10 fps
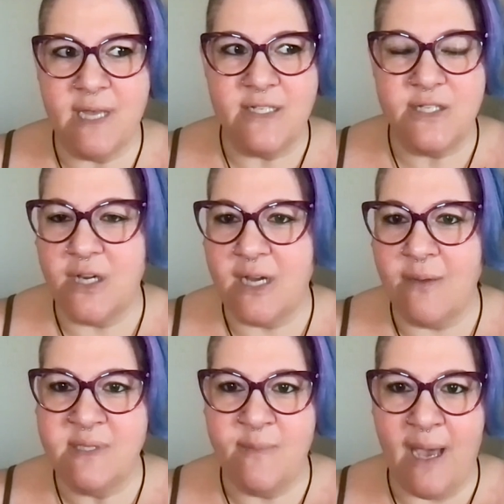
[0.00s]
I just thought
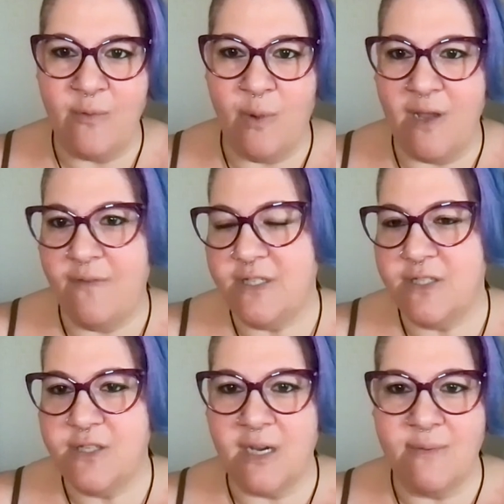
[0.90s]
I was a bad wife. I
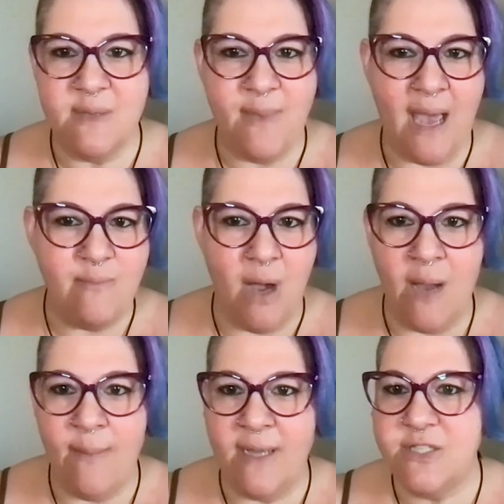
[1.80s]
just thought I was a bad mom.